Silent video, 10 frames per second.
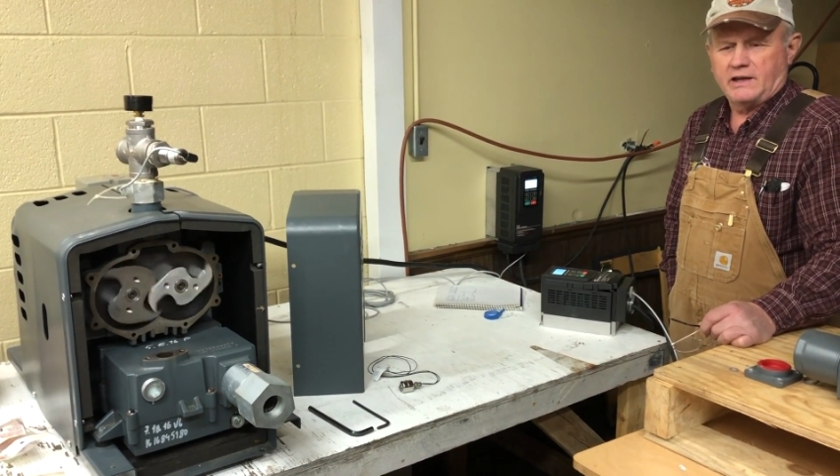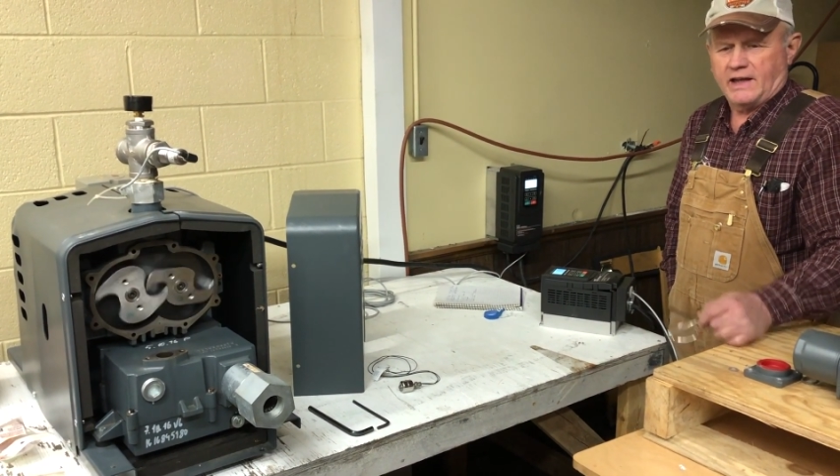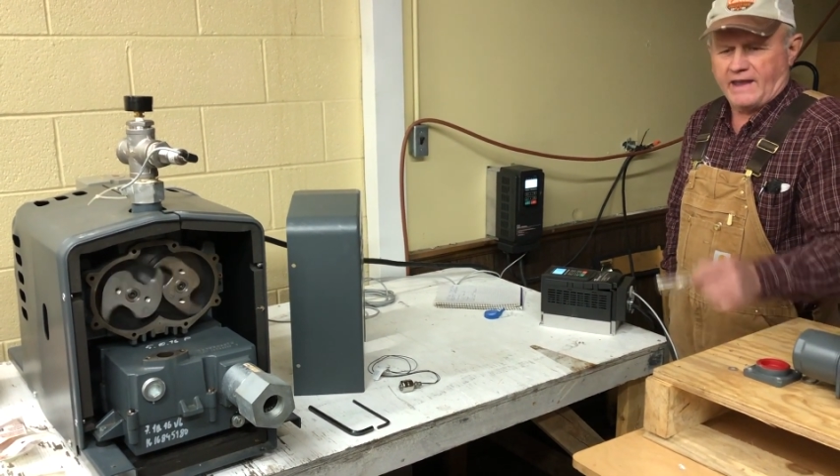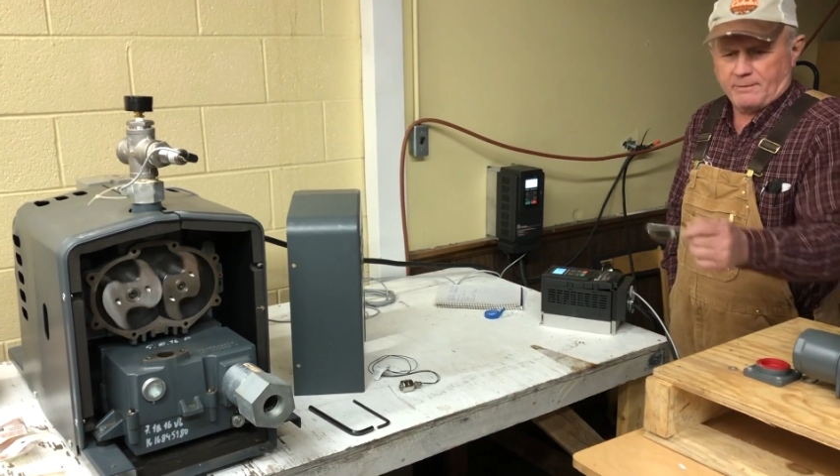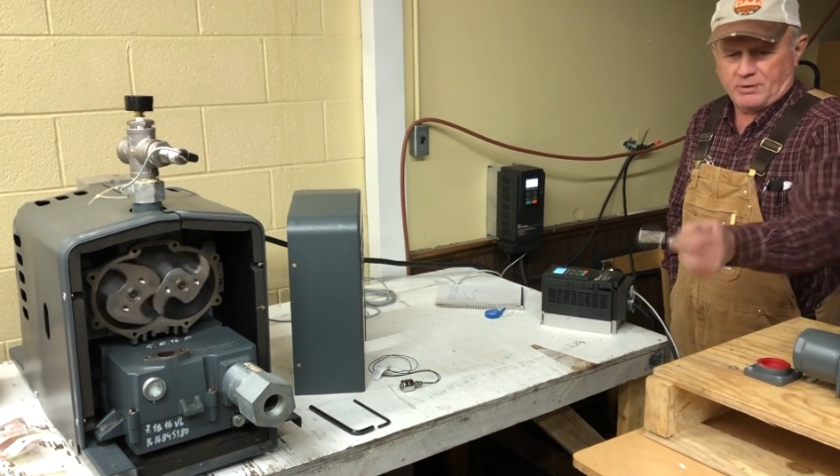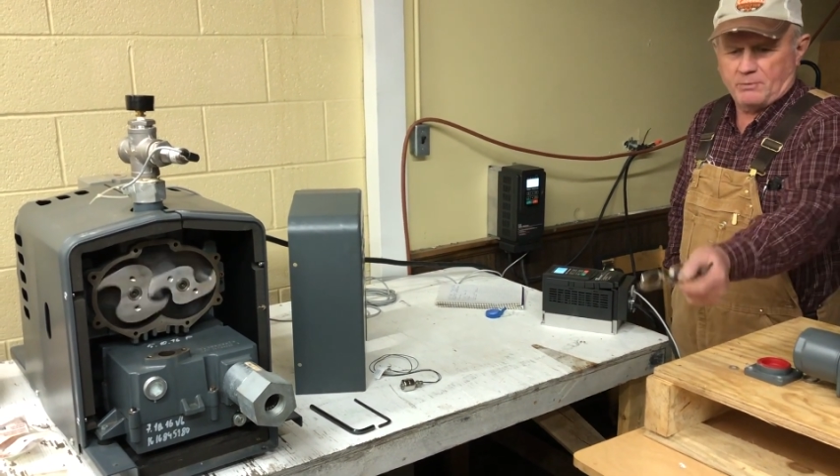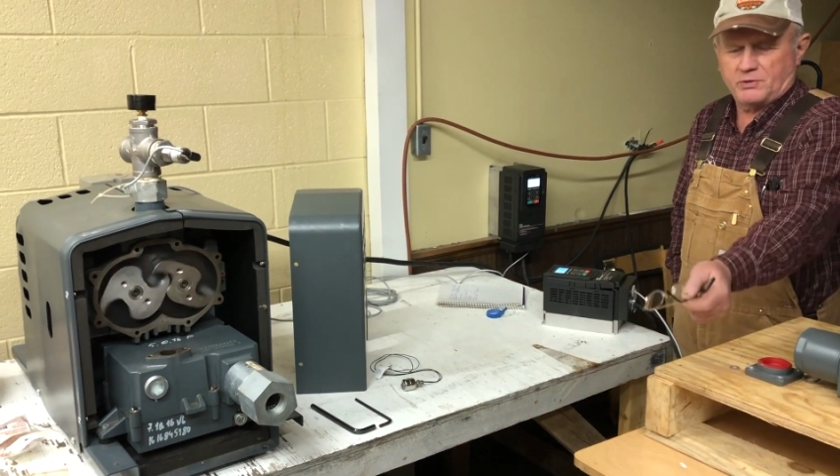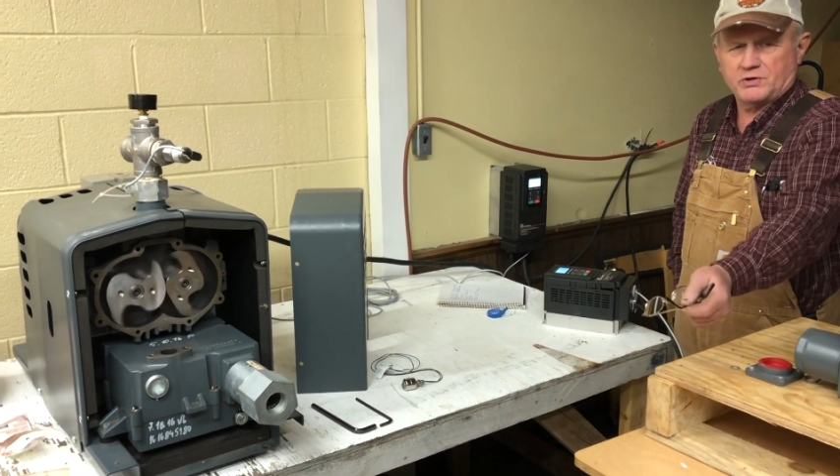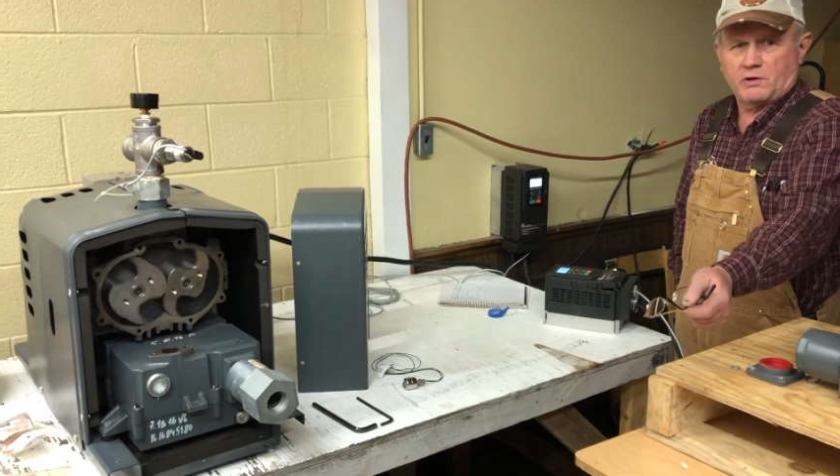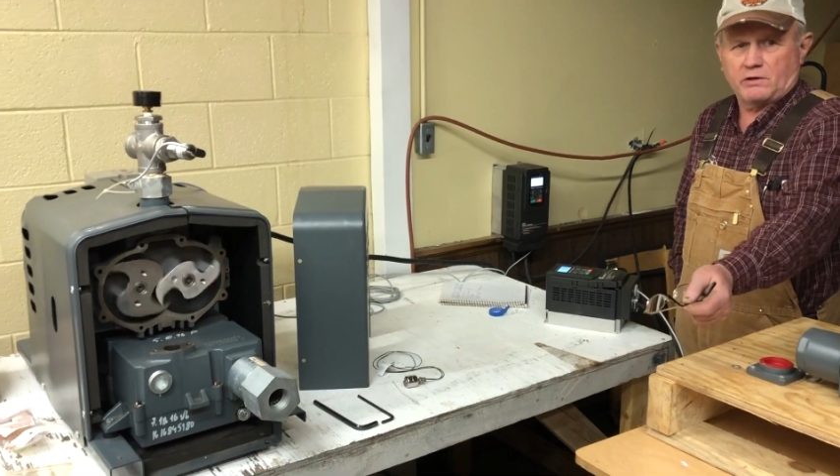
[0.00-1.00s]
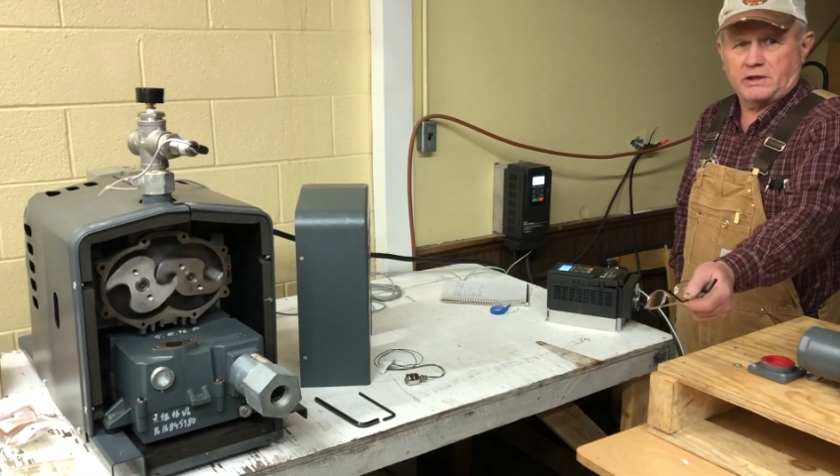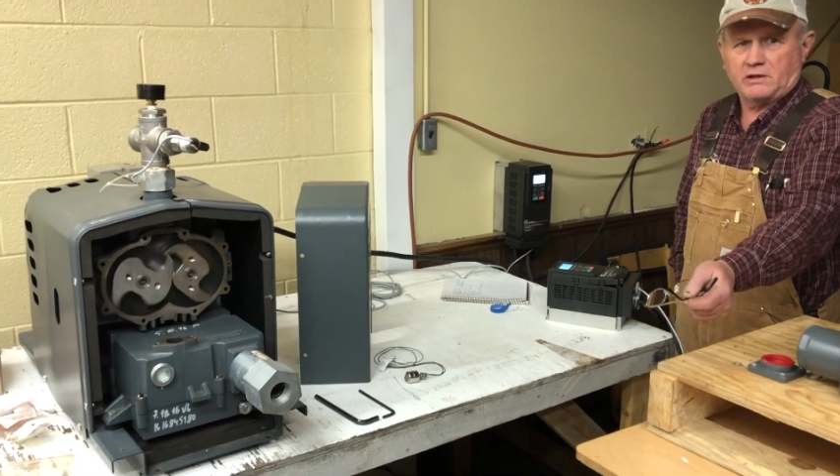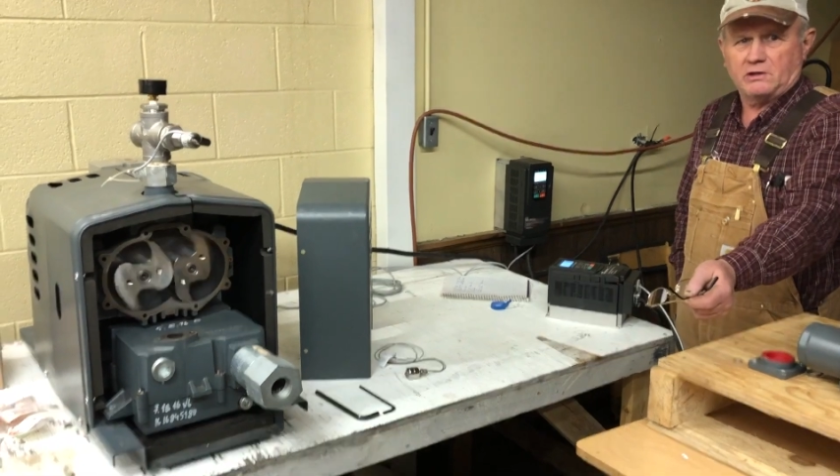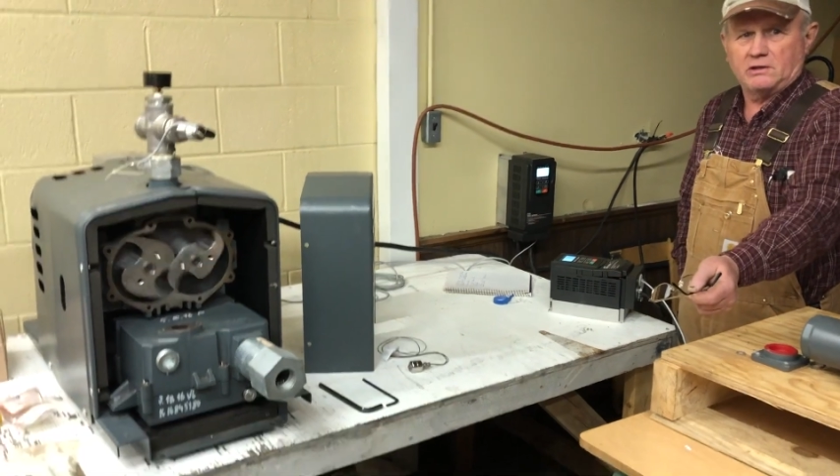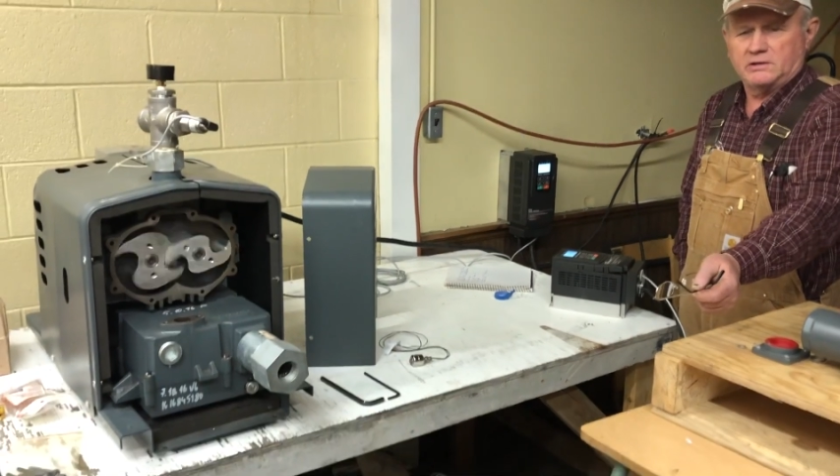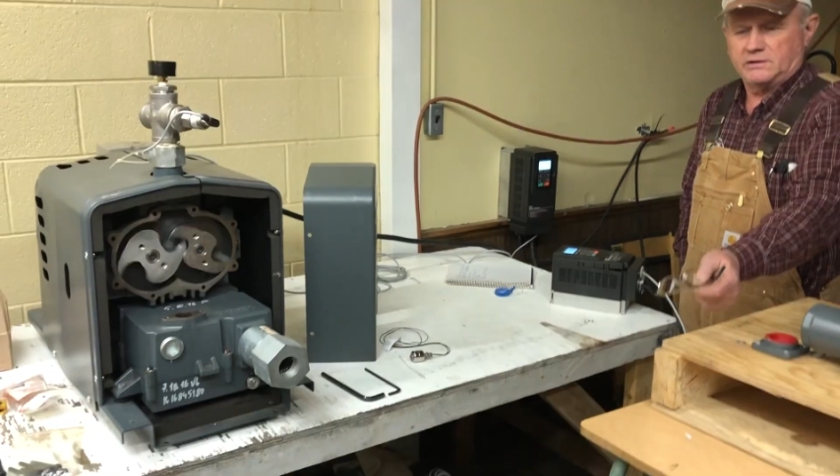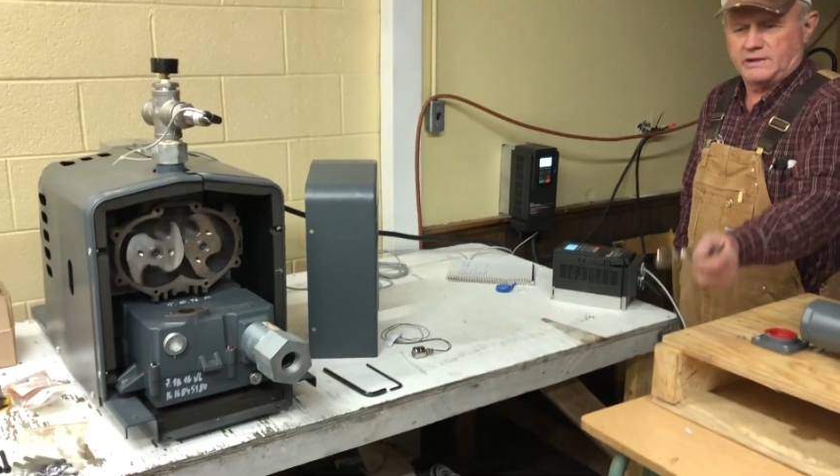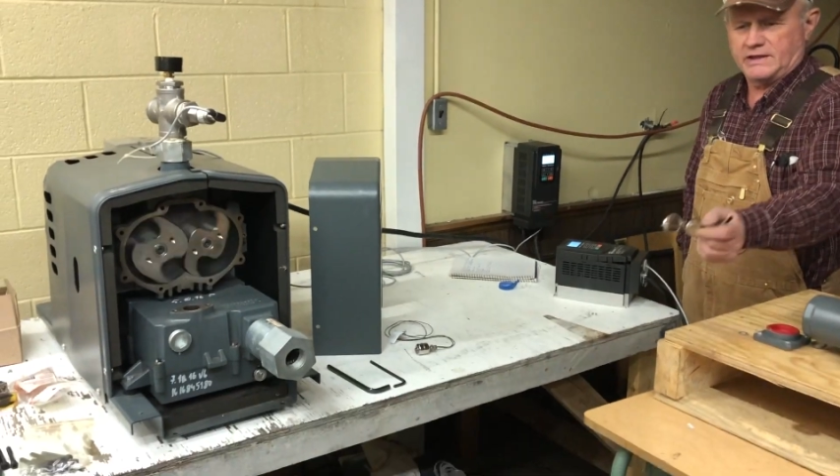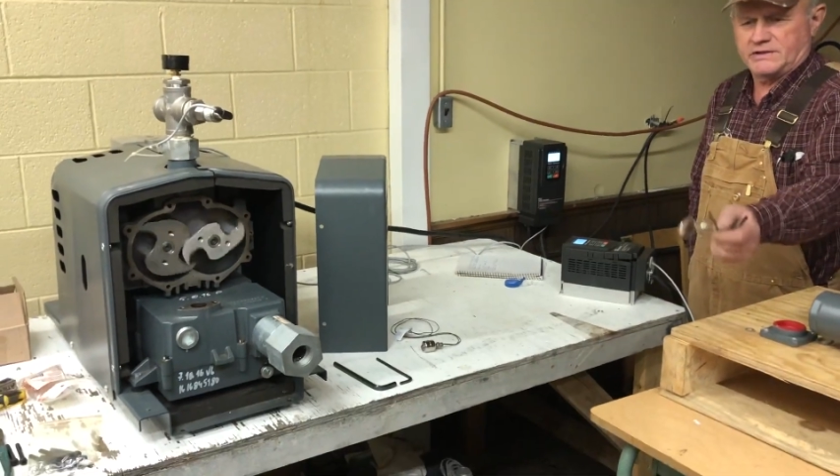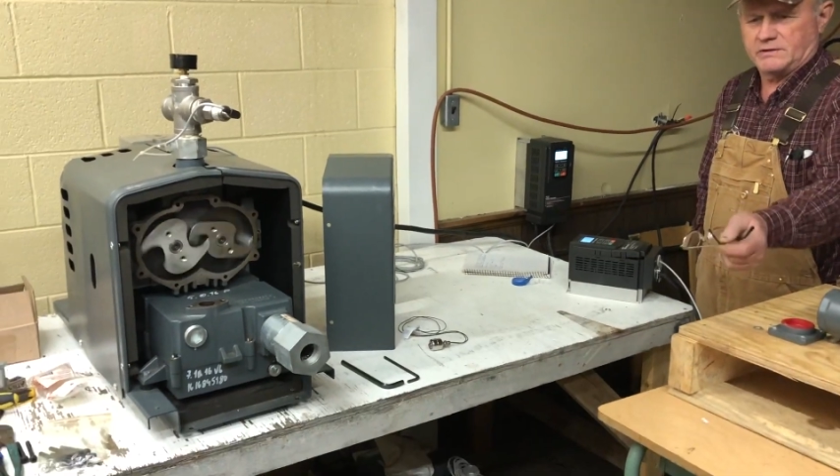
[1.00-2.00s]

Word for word: Now that pump was overkill. That's